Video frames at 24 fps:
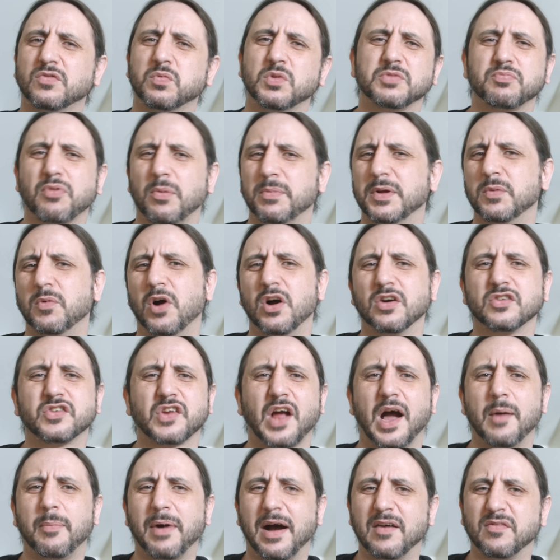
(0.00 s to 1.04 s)
which probably works
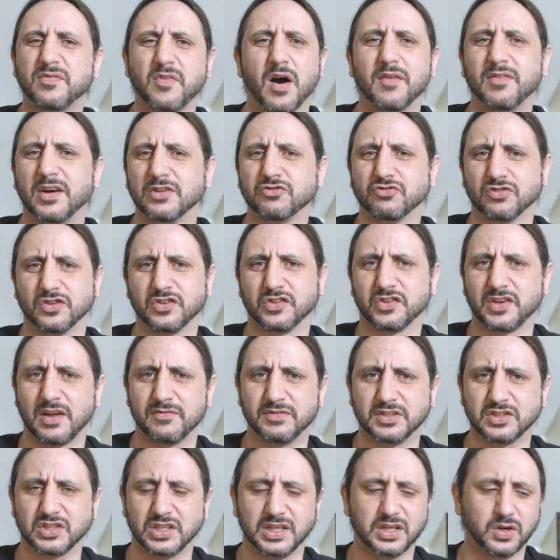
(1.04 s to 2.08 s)
out about
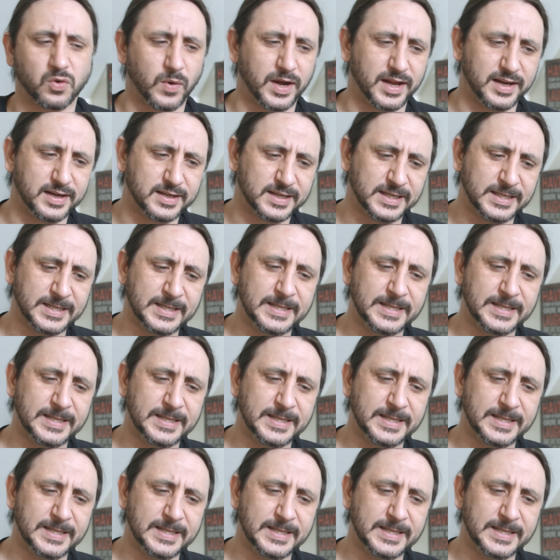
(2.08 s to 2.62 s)
570 quid.